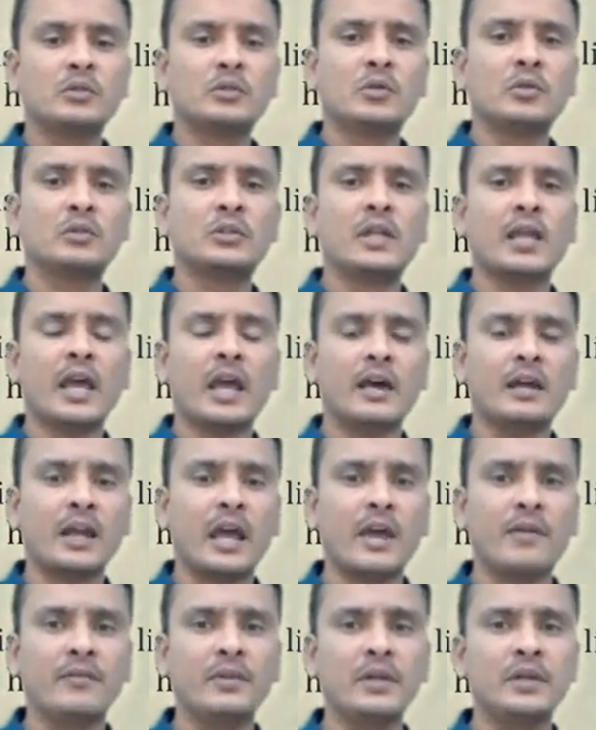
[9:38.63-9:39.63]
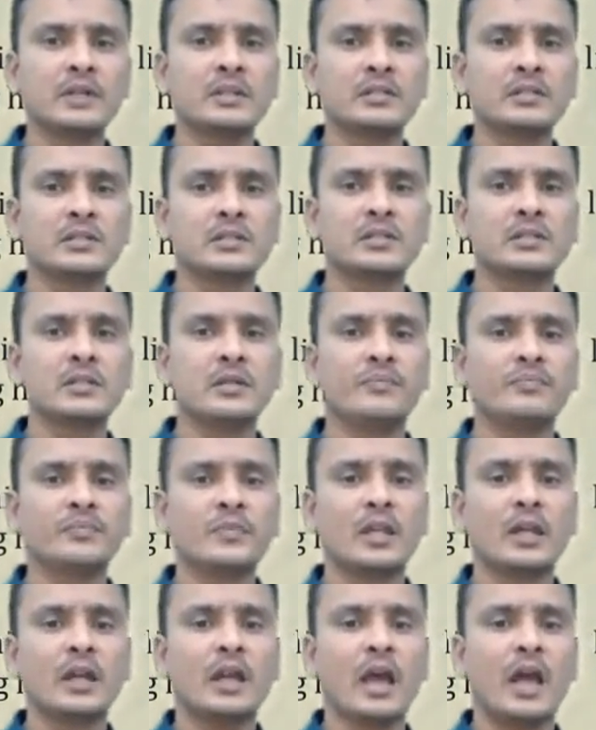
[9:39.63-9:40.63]
though they are
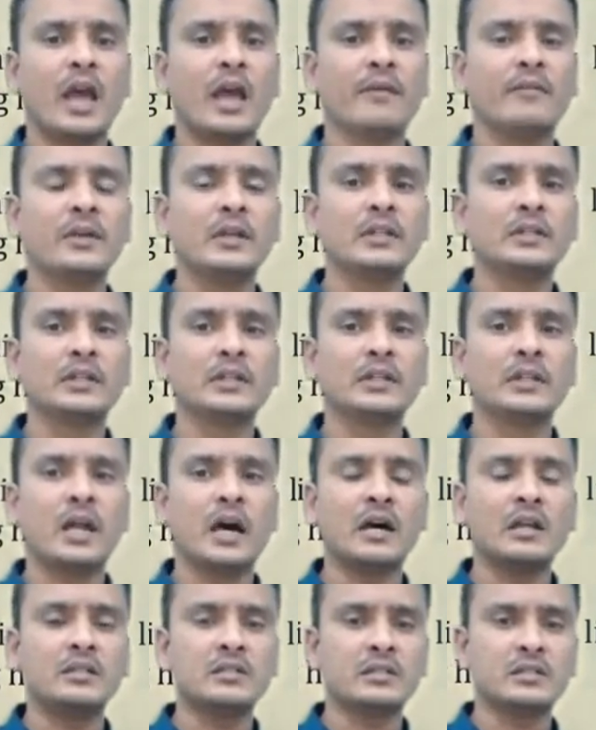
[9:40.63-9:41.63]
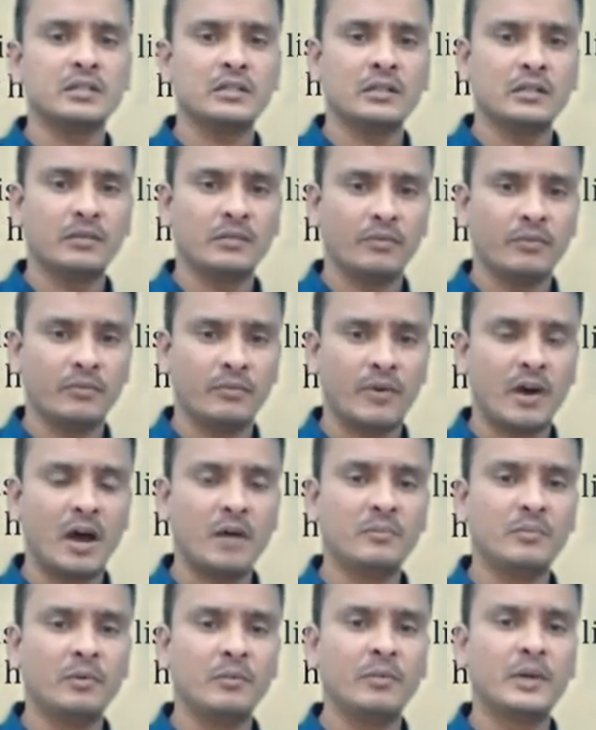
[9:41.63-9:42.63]
having the large farm,